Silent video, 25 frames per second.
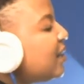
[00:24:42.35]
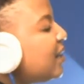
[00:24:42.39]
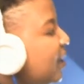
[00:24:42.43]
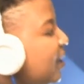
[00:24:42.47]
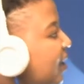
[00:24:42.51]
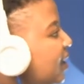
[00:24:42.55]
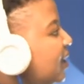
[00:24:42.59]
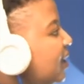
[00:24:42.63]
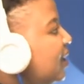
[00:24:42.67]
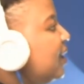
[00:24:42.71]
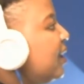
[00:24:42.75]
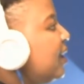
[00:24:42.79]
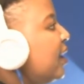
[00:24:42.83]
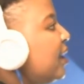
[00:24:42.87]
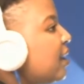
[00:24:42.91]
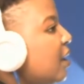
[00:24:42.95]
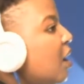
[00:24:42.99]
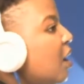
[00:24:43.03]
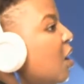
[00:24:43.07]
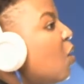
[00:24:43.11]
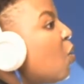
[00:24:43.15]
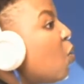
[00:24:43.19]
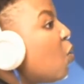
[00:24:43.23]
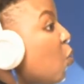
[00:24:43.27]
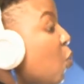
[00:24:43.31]
healing
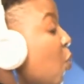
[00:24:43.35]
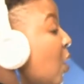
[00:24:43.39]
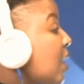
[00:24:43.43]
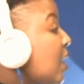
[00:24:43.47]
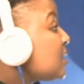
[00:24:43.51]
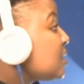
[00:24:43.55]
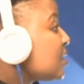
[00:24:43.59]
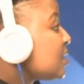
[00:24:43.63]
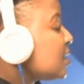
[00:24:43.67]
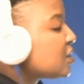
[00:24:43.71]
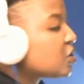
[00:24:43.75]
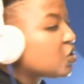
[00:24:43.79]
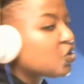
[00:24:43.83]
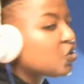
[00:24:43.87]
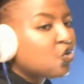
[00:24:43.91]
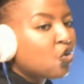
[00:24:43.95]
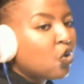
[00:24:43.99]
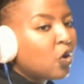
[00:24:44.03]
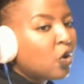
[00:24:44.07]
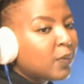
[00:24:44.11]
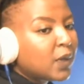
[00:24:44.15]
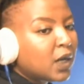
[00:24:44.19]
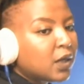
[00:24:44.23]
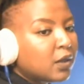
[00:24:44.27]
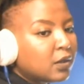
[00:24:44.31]
what is
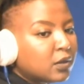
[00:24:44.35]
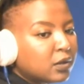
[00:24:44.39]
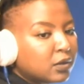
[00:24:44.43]
trauma?